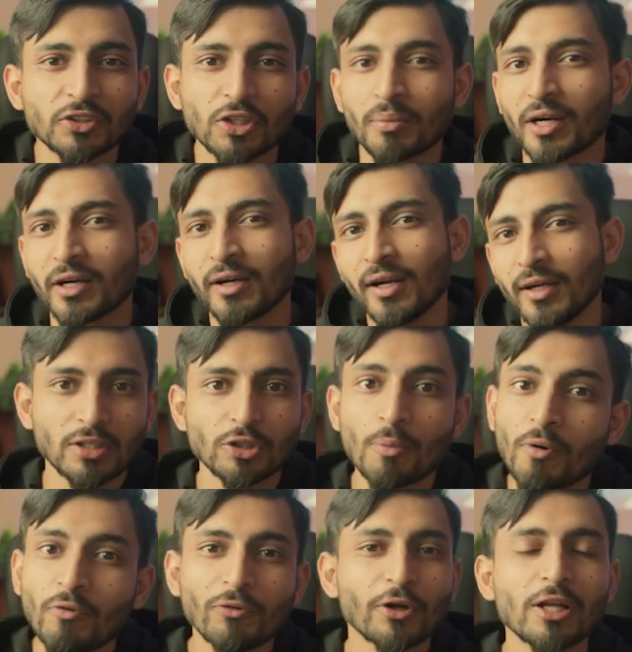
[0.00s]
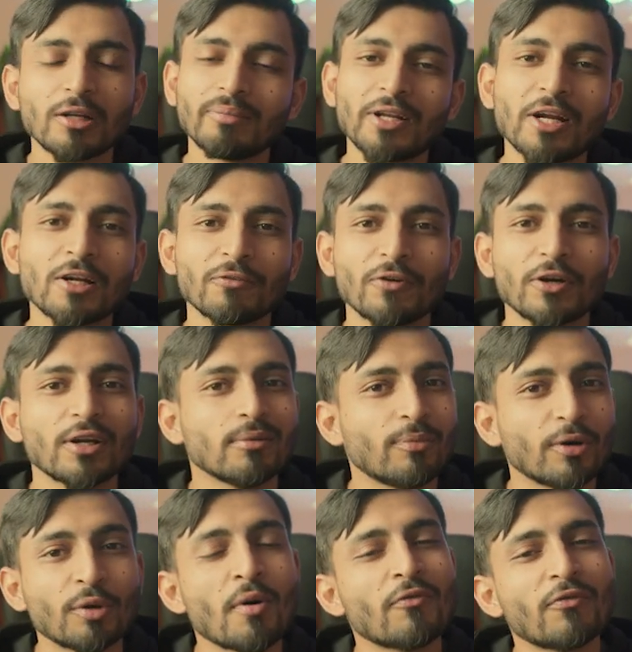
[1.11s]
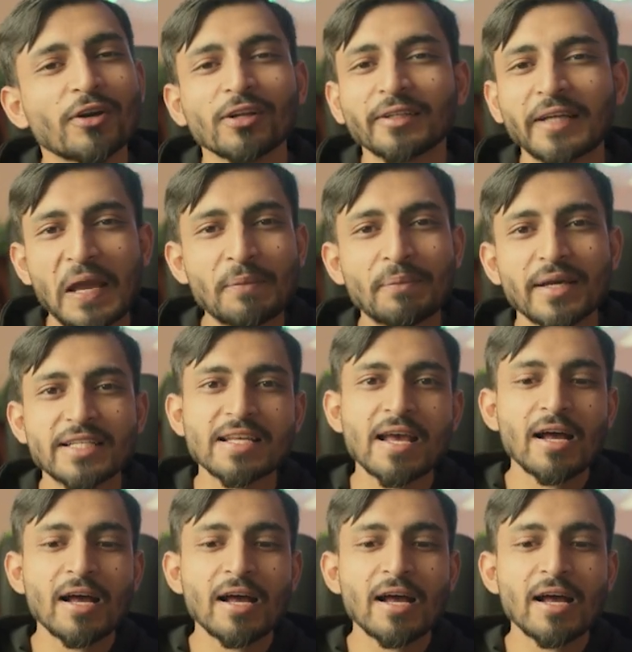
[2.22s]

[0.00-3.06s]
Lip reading: some are top of funnel, middle of funnel, bottom of funnel campaigns.